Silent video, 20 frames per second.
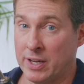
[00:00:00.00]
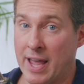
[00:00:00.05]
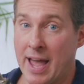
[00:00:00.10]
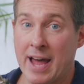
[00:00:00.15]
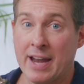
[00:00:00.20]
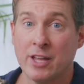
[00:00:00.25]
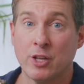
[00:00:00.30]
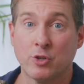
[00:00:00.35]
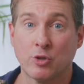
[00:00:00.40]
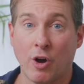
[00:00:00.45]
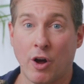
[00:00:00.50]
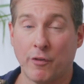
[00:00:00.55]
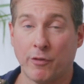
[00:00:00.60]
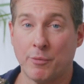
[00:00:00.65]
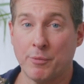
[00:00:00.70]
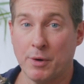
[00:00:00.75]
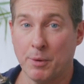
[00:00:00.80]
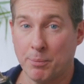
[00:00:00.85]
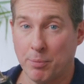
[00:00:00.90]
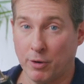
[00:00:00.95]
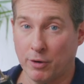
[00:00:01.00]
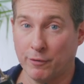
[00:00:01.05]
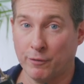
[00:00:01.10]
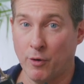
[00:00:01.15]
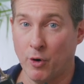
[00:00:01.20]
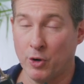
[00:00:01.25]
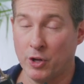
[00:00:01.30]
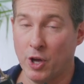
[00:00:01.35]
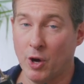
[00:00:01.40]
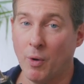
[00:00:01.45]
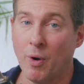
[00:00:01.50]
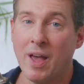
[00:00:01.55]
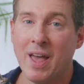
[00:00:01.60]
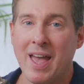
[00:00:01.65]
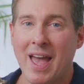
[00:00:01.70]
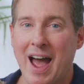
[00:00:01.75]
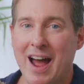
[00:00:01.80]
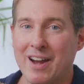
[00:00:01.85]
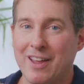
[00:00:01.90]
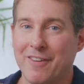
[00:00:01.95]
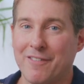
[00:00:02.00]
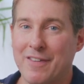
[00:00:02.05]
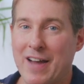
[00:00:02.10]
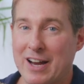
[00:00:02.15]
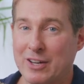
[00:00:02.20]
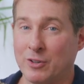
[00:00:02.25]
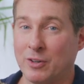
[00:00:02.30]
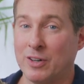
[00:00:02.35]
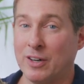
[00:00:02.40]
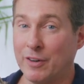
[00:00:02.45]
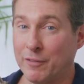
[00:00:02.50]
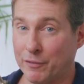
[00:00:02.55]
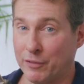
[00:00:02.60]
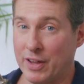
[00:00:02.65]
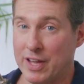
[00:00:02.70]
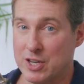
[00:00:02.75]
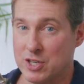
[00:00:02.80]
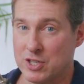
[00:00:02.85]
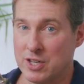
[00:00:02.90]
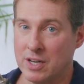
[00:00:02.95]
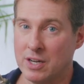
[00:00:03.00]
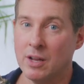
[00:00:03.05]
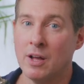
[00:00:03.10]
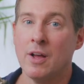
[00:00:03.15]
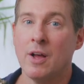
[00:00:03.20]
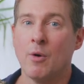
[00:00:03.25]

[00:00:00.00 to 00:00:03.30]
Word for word: how do you draw from your portfolio, how do you factor in inflation.